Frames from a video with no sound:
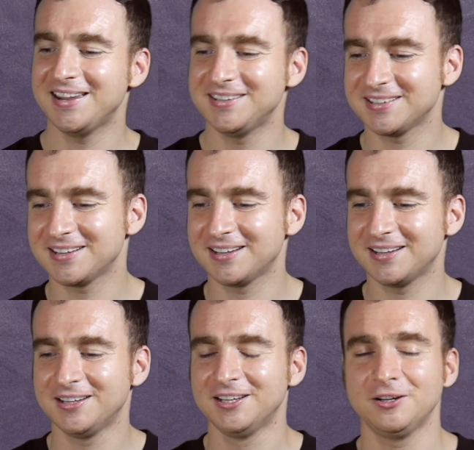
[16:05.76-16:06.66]
And,
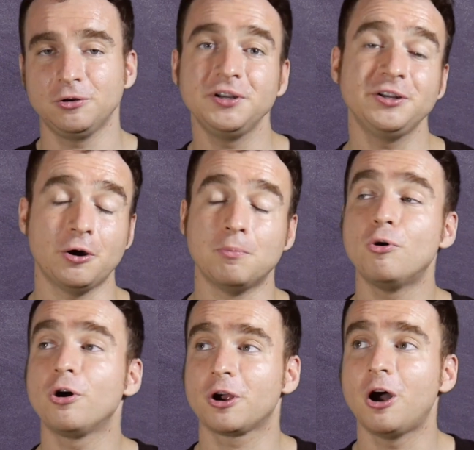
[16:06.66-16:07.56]

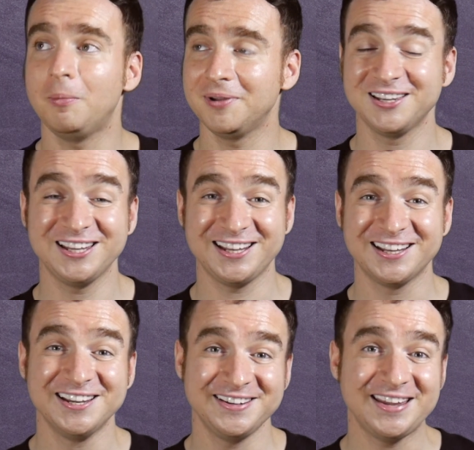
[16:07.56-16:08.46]
more
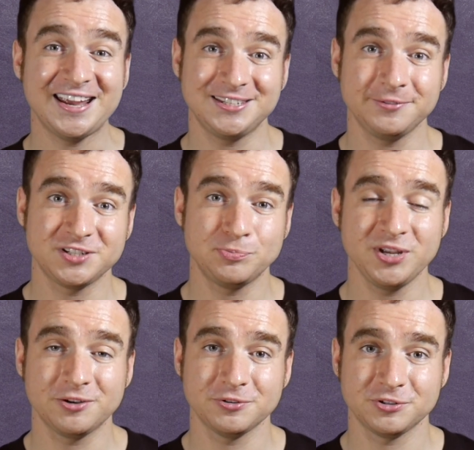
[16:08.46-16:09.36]
commonly, native
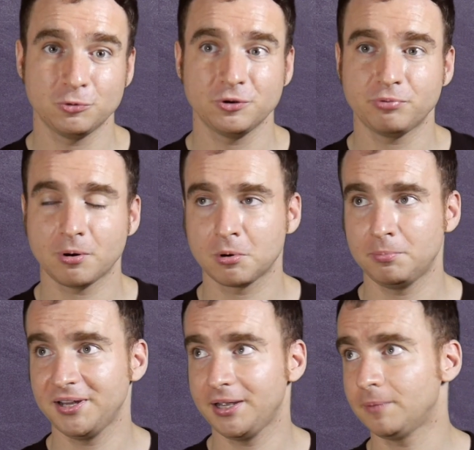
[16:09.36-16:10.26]
speakers would
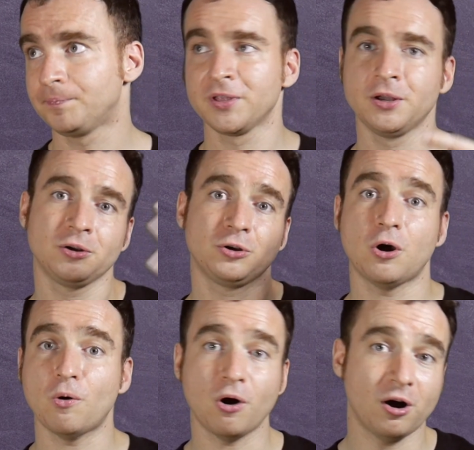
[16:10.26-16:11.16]
probably
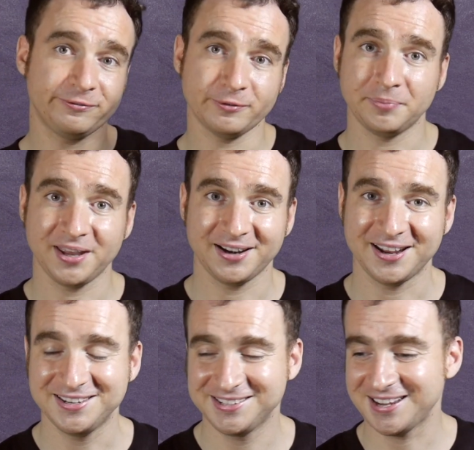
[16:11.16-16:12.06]
go off a
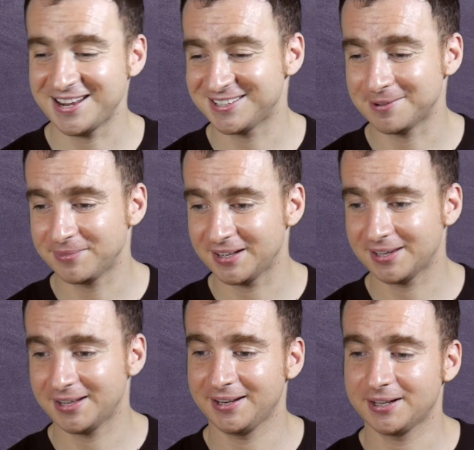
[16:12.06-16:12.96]
bit and say
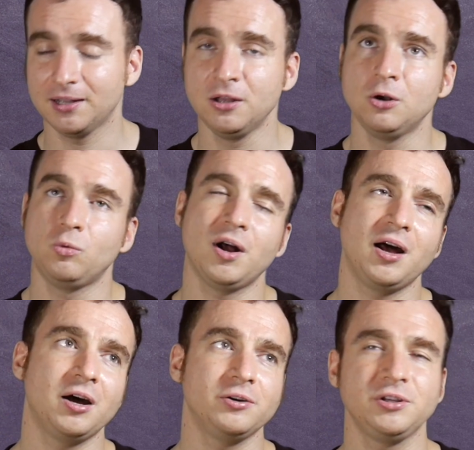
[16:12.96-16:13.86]
something like,
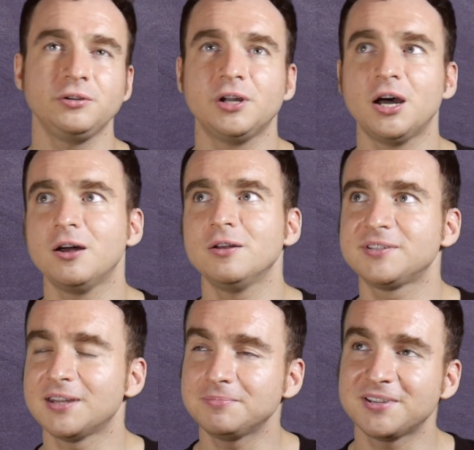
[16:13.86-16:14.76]

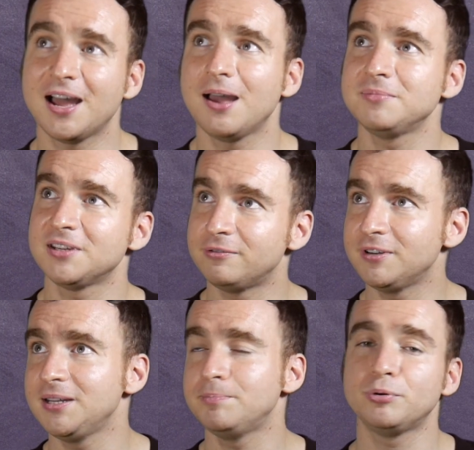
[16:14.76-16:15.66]
well, sometimes I
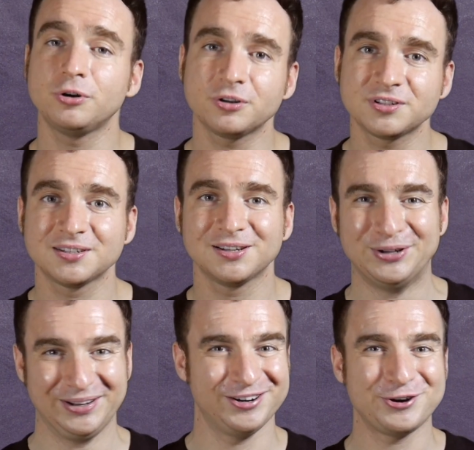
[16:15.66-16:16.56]
read books.
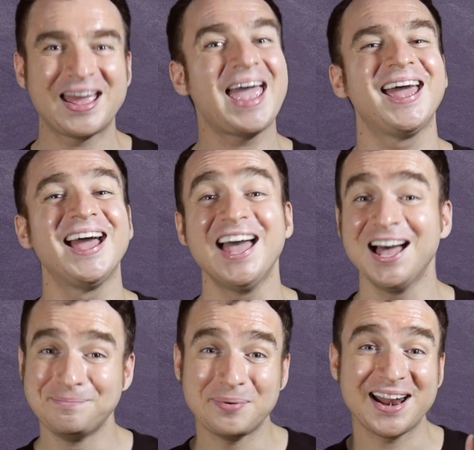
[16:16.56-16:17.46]
Okay.
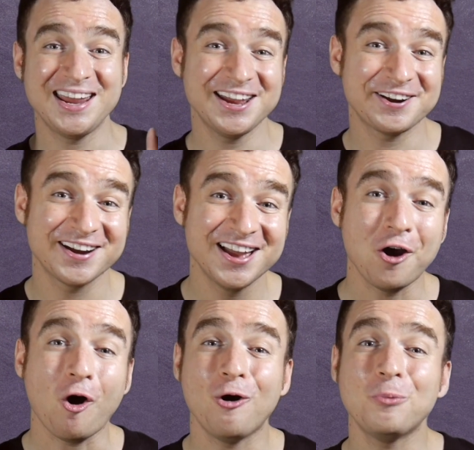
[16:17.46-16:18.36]
But here,
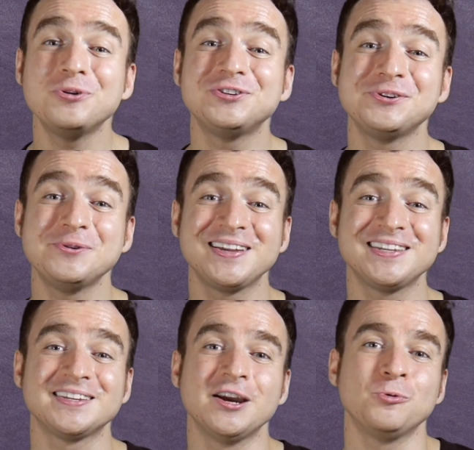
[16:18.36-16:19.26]
all we're
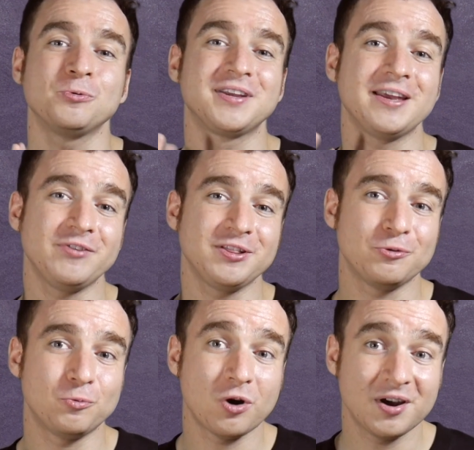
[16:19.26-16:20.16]
doing is we're
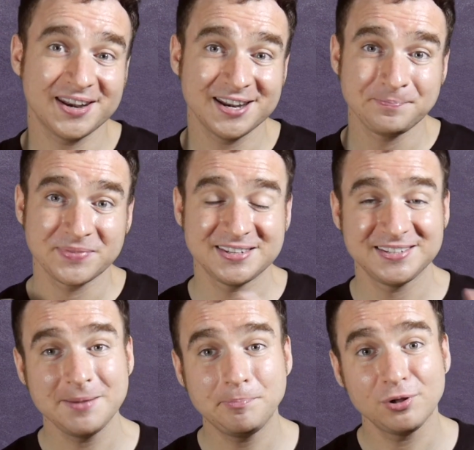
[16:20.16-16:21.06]
giving the one
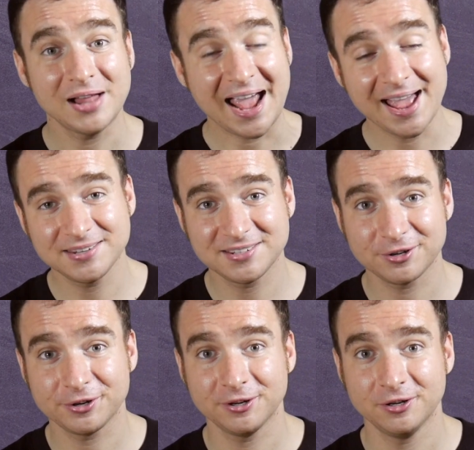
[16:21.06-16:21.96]
simple
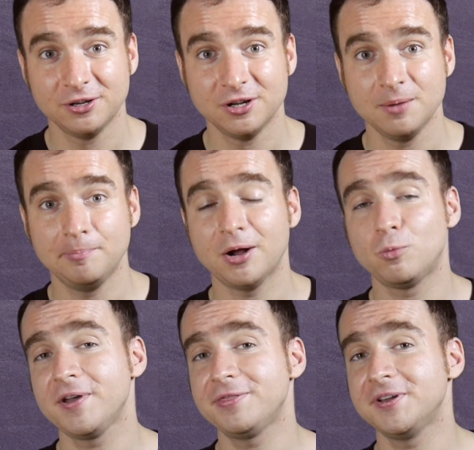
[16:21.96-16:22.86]
answer,
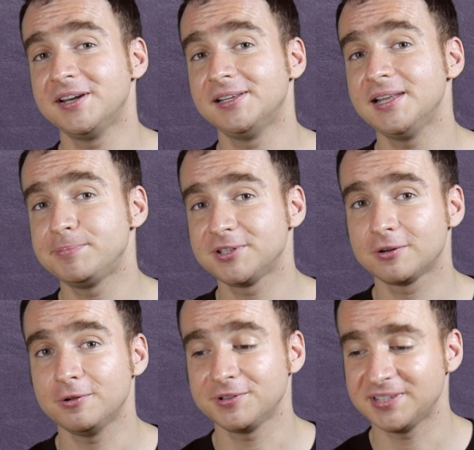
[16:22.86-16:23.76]
but with an
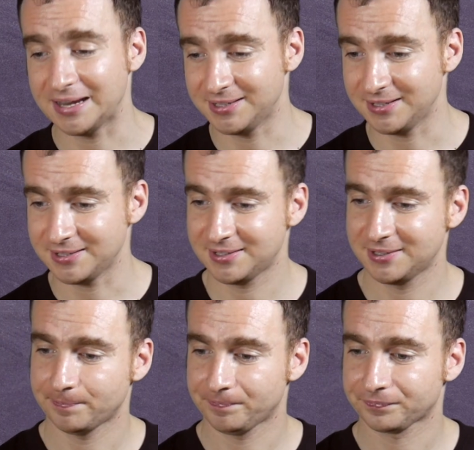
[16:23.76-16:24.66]
elliptical
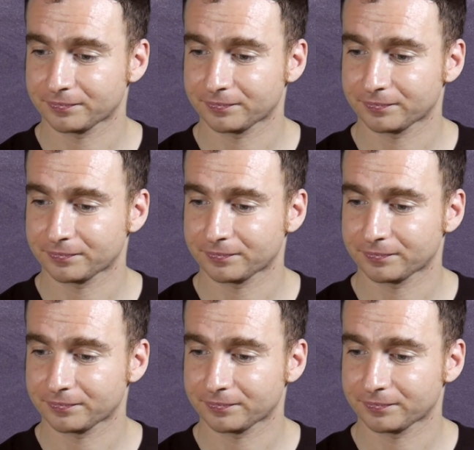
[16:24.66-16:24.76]
sentence.